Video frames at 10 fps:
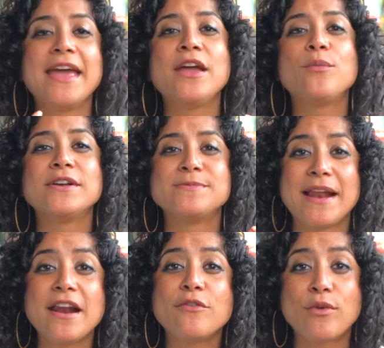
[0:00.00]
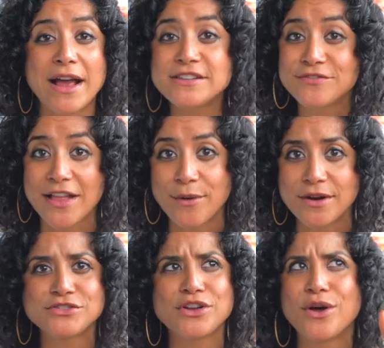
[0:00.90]
it was made out of rice
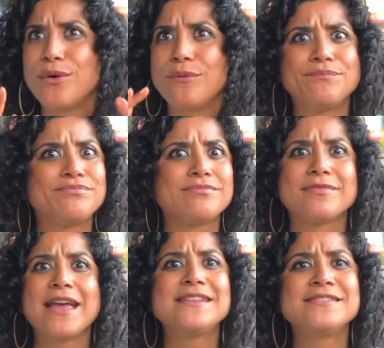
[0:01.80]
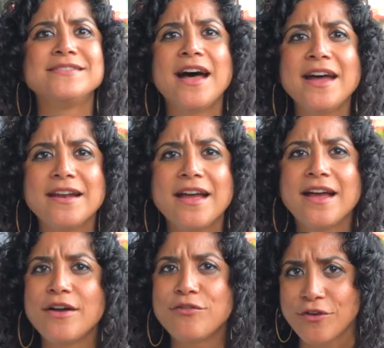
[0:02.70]
flour, so it's
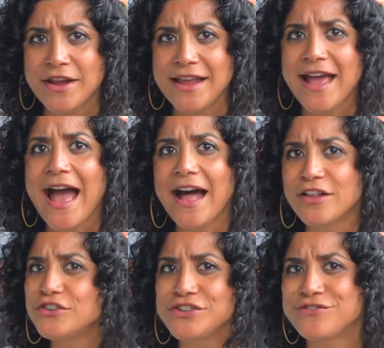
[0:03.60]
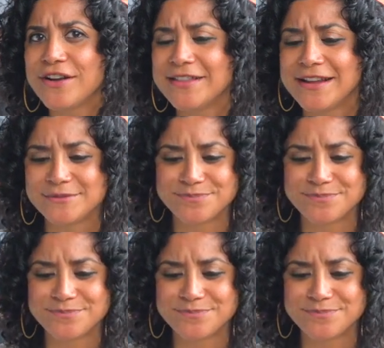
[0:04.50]
nut-free, allergy-friendly.